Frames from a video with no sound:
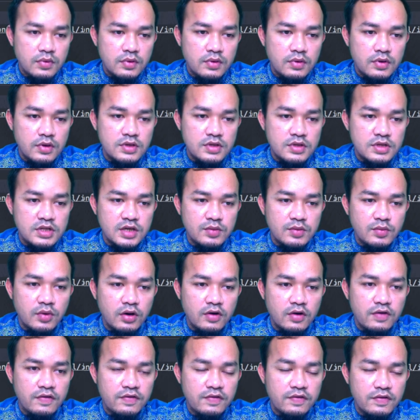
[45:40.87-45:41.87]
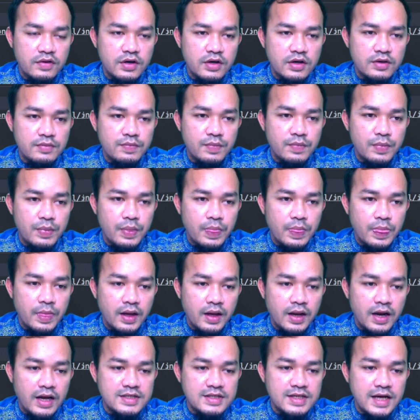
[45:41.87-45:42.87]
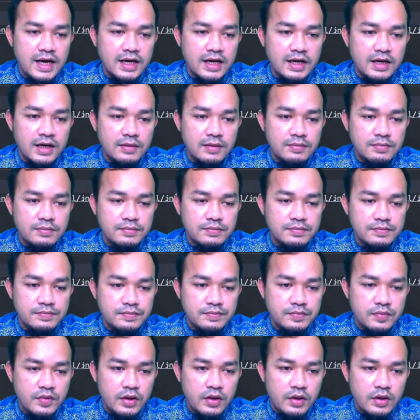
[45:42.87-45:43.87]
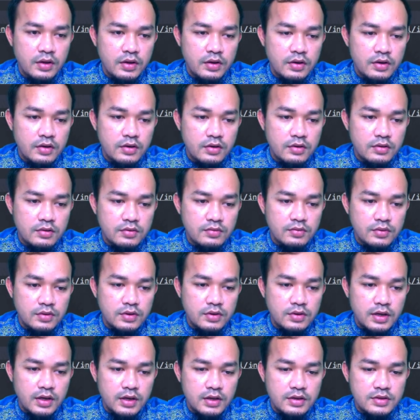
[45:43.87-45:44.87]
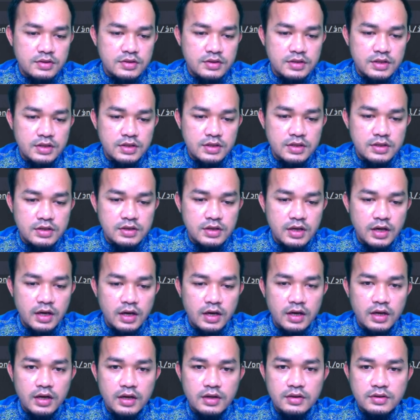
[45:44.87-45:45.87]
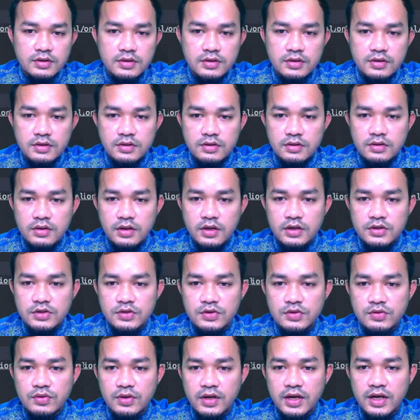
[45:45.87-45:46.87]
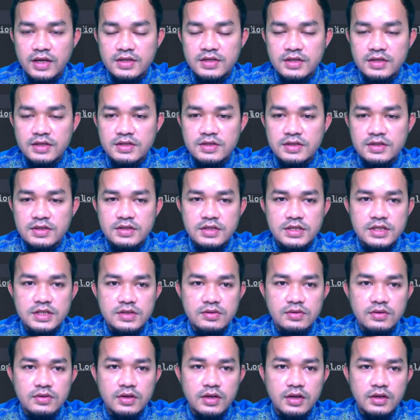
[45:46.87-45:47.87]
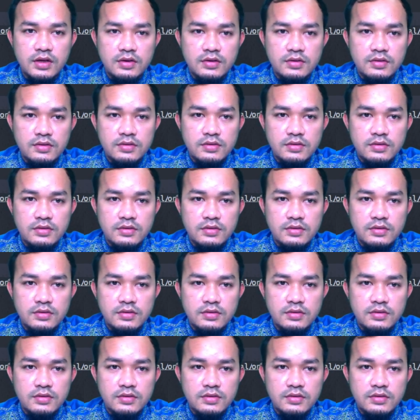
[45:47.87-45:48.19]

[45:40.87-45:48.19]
In terms of class diagram, we can see that there are two classes, okay.